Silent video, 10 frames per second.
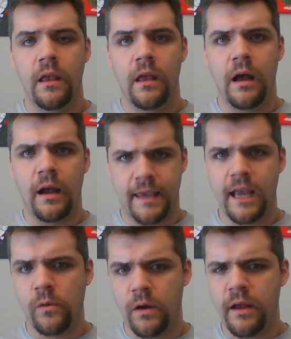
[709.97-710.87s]

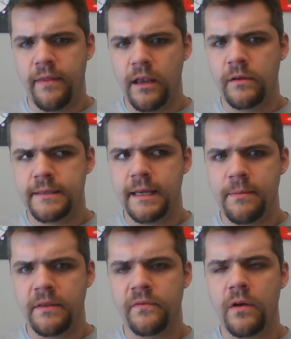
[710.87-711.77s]
Kakarot, I think is the
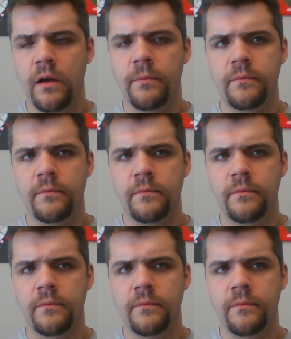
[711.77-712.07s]
name of the frog,